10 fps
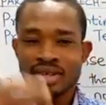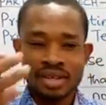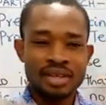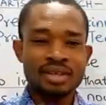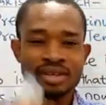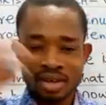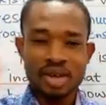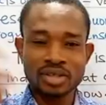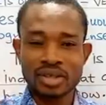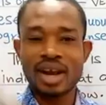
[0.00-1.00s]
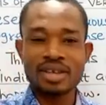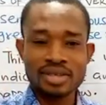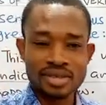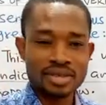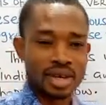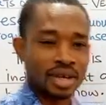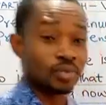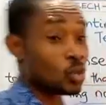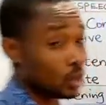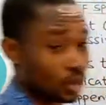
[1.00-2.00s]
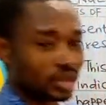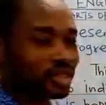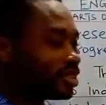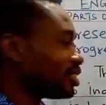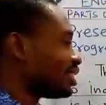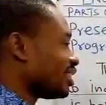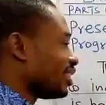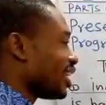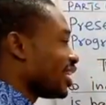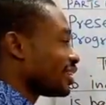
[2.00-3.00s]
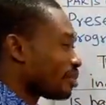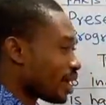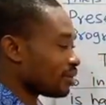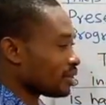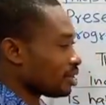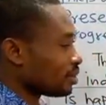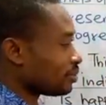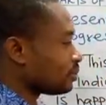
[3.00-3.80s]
In other classes to come, we will learn about them.